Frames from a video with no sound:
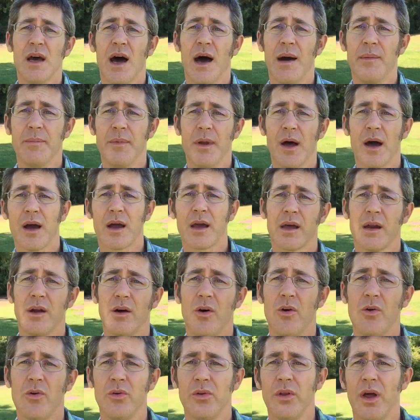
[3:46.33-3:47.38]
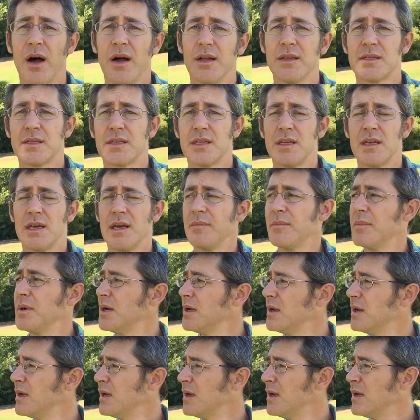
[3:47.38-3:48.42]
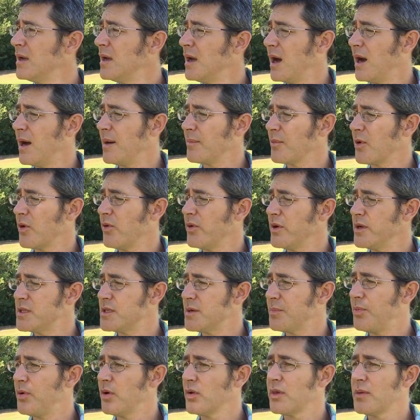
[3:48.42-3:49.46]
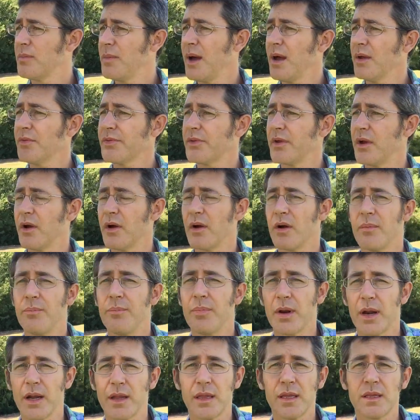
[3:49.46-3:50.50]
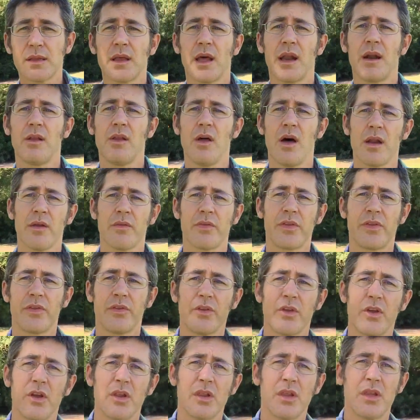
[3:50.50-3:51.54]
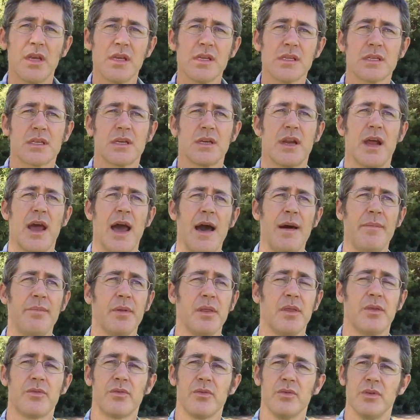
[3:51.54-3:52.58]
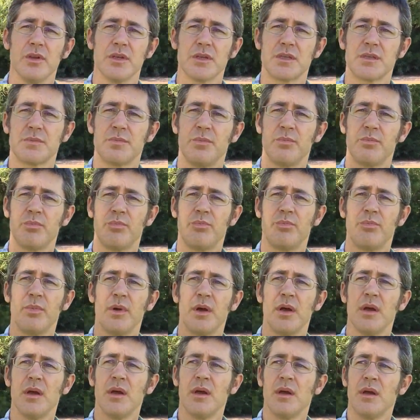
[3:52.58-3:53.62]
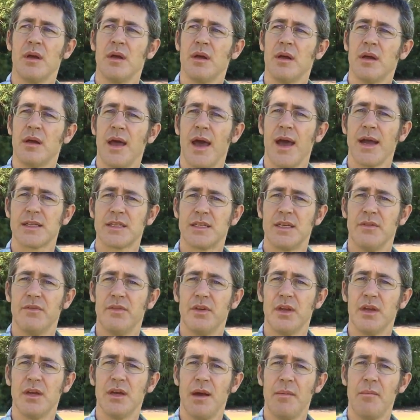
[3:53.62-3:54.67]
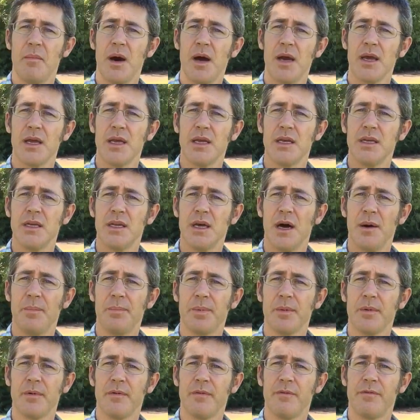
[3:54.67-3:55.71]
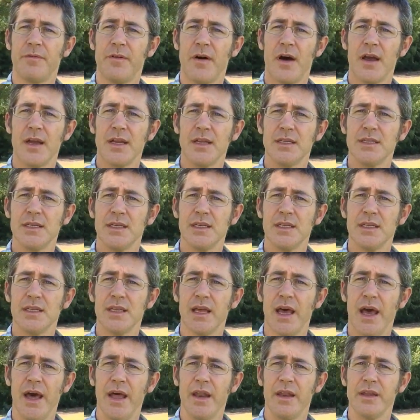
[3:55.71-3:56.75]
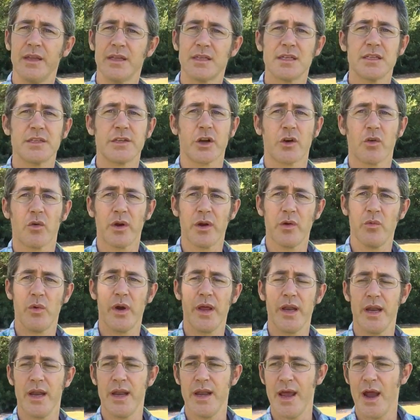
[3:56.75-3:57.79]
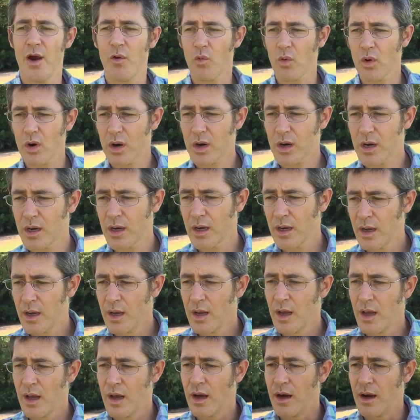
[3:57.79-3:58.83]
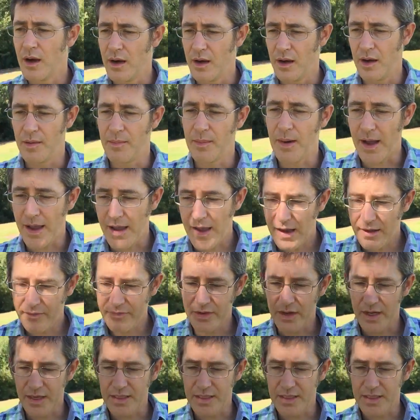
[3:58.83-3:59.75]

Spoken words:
I'm not going to hold on to them. I'm going to put them out there. But I think that a lot of good things could happen through this activity. I might end up finding that this is a great way to network. I have an